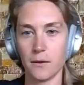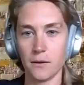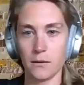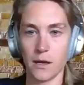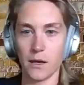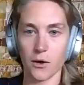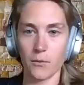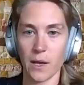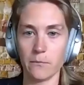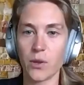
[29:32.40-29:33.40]

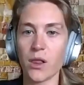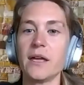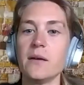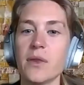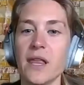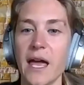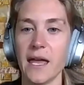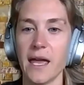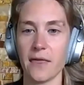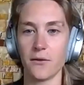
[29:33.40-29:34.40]
and plug and
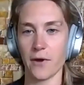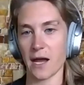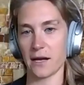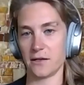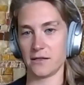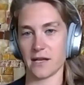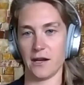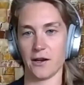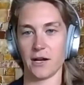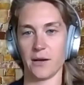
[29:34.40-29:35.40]
play. At the reactor site,
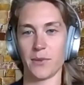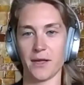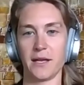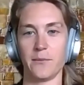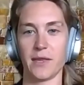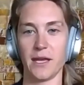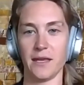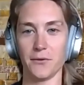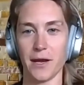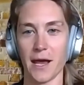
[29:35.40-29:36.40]
you're going to plug and play
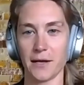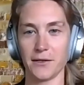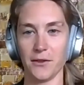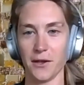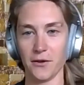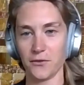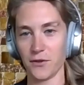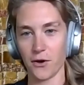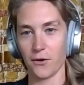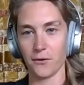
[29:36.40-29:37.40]
the reactor. There's
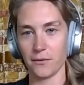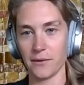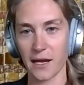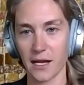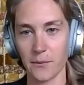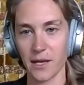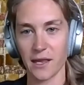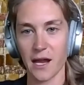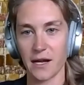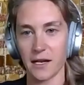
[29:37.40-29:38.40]
not going to be a
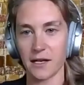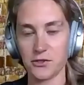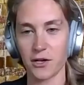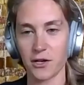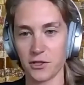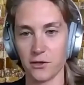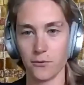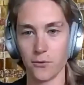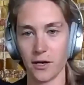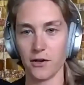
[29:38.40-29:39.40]
lot of construction
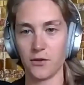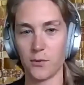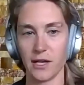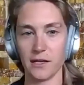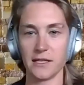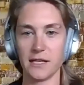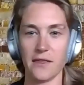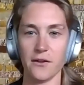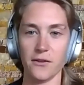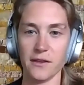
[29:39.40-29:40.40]
workers putting
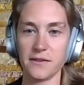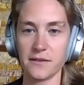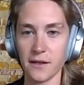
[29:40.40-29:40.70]
together this